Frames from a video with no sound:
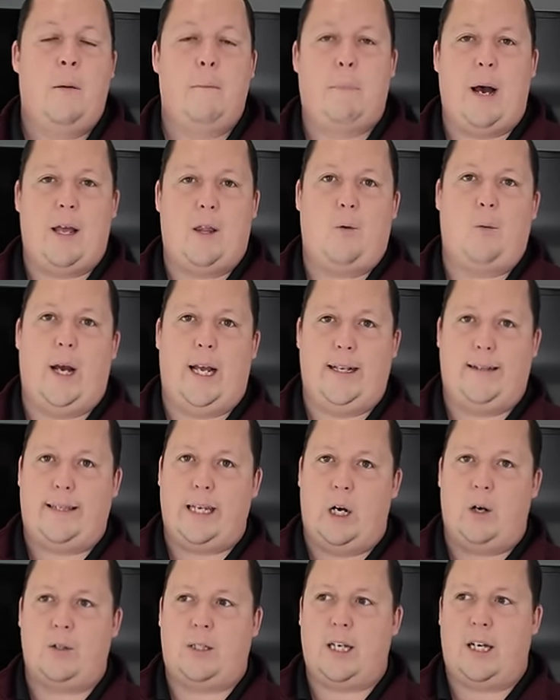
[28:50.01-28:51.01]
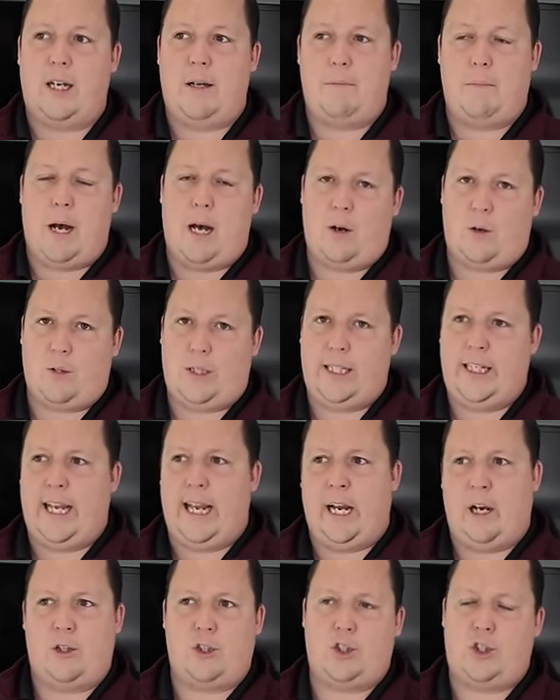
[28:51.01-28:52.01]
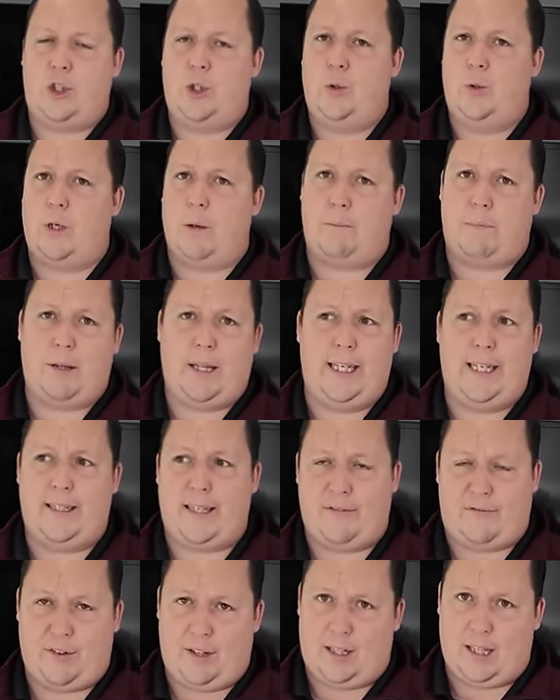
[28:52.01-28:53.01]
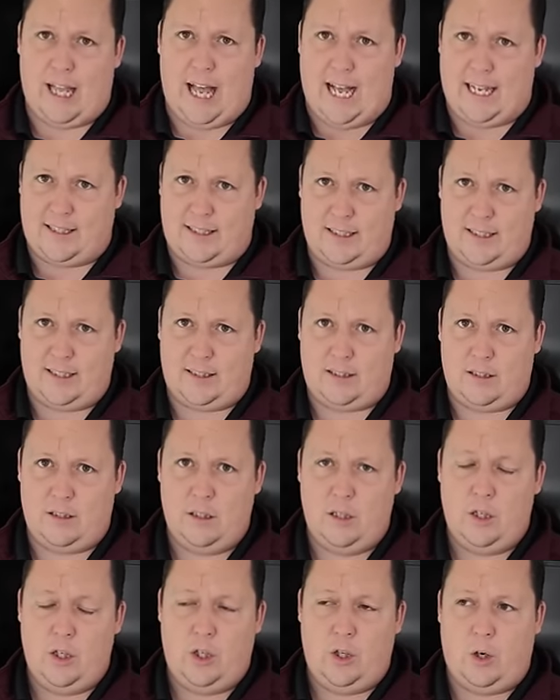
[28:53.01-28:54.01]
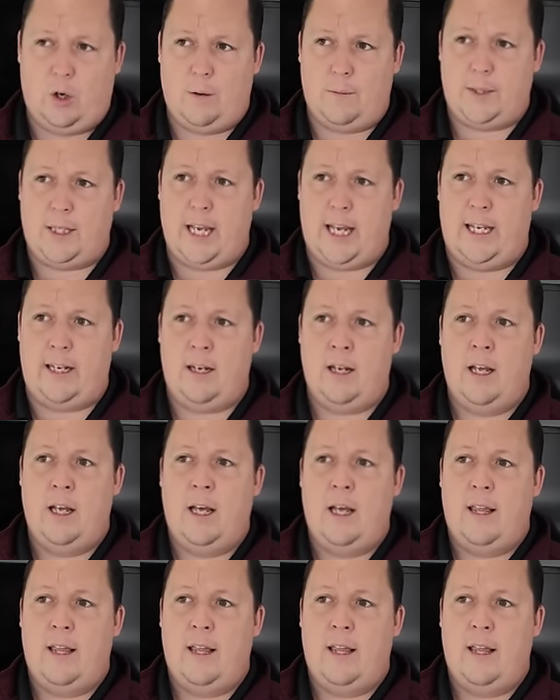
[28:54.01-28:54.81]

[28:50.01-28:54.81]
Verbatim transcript: By the way, Delta and Model Z Airs, two complete different classes. Yeah. You know what I'm saying?